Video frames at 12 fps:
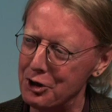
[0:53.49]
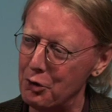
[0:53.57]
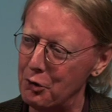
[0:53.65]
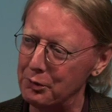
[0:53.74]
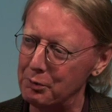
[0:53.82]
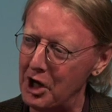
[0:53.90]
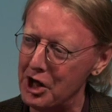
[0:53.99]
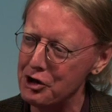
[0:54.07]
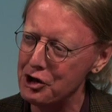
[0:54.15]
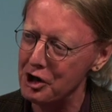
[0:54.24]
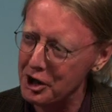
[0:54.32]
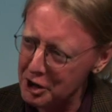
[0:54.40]
Gold
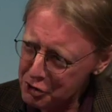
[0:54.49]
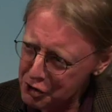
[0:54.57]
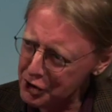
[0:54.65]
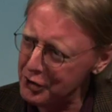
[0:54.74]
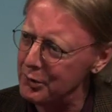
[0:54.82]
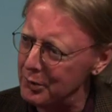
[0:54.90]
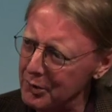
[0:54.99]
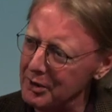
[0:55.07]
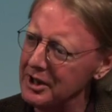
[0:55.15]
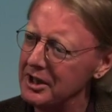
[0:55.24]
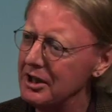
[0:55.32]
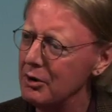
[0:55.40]
Rush to
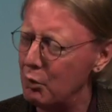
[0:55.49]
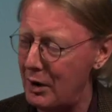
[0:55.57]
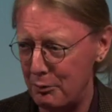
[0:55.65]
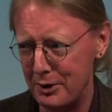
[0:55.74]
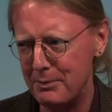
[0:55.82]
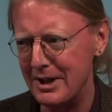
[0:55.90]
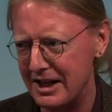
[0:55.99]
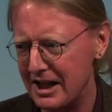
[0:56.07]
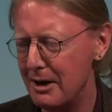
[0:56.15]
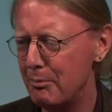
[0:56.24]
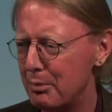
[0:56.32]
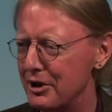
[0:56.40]
what would
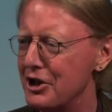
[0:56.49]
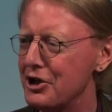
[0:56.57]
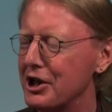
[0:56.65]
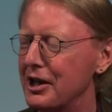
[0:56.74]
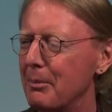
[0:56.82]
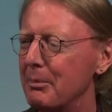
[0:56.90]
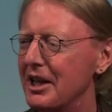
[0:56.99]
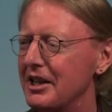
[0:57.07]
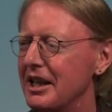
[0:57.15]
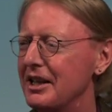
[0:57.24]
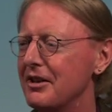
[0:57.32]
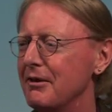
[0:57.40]
become British Columbia in
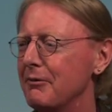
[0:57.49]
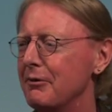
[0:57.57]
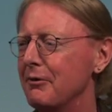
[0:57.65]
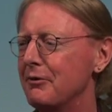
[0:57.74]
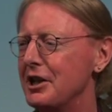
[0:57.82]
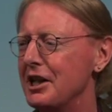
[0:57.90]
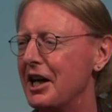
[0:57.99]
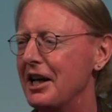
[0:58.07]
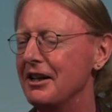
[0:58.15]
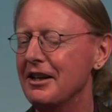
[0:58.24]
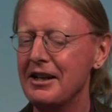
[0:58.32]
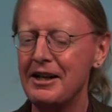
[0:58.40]

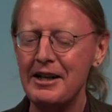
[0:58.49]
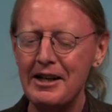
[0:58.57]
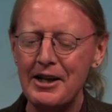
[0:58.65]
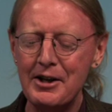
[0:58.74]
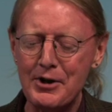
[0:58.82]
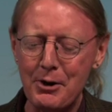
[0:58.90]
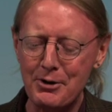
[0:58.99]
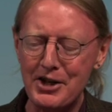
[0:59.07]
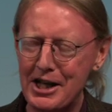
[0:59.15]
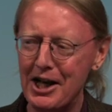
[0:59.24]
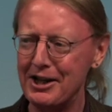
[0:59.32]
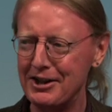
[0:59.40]
1858. So as a
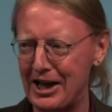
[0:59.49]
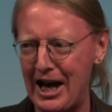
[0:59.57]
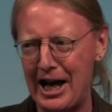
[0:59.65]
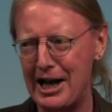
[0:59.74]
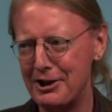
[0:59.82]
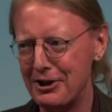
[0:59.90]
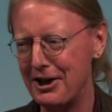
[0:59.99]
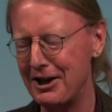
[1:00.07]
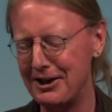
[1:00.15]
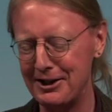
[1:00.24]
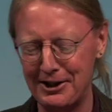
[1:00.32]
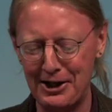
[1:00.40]
young lad,
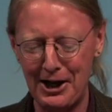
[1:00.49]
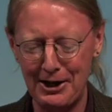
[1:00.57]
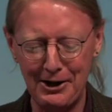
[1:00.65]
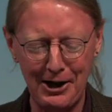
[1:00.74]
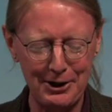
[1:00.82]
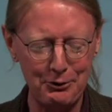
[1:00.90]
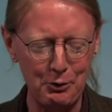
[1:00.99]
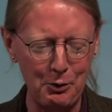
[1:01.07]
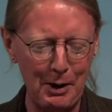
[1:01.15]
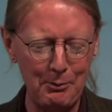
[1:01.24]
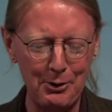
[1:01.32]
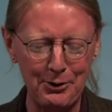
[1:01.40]
I grew
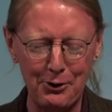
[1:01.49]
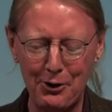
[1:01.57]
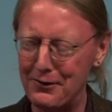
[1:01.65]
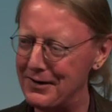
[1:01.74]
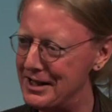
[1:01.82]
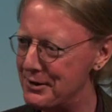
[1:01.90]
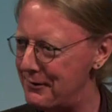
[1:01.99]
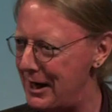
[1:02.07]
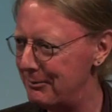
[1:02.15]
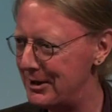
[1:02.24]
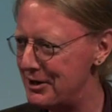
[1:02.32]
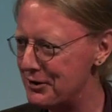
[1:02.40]
up with all of these
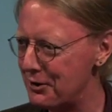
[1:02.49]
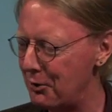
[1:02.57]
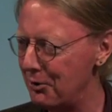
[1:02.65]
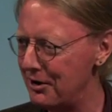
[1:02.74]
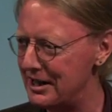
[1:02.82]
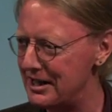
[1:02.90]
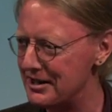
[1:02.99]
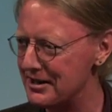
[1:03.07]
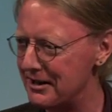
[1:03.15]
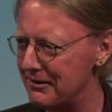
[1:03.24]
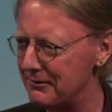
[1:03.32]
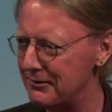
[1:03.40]
family stories
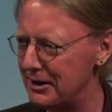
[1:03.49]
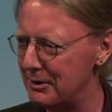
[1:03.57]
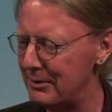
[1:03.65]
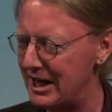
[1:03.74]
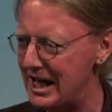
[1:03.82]
of my